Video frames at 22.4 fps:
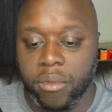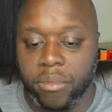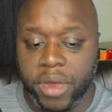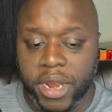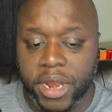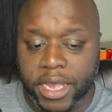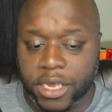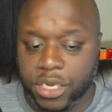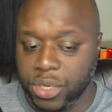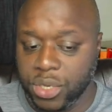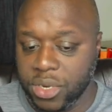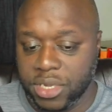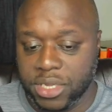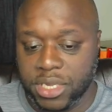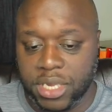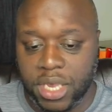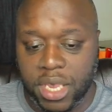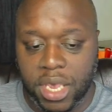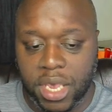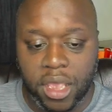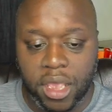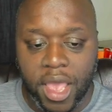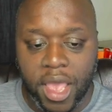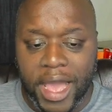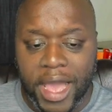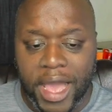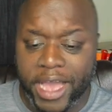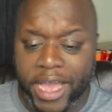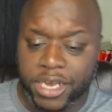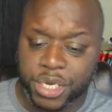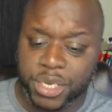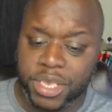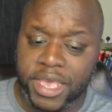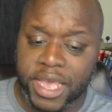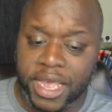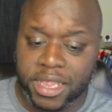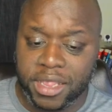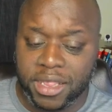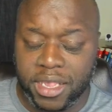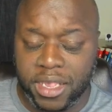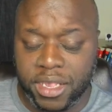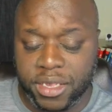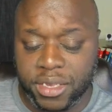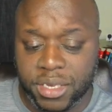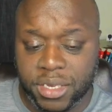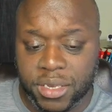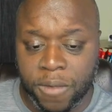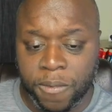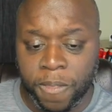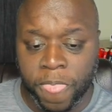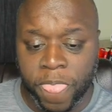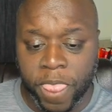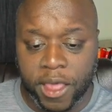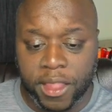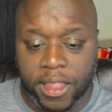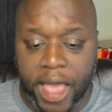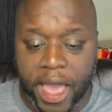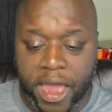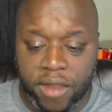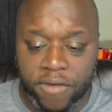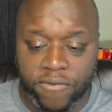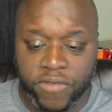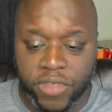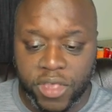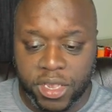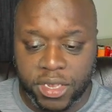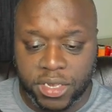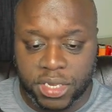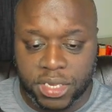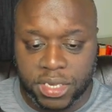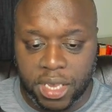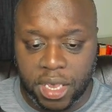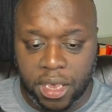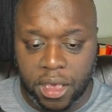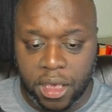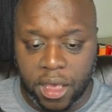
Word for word: But as you can see, I actually got a lot of these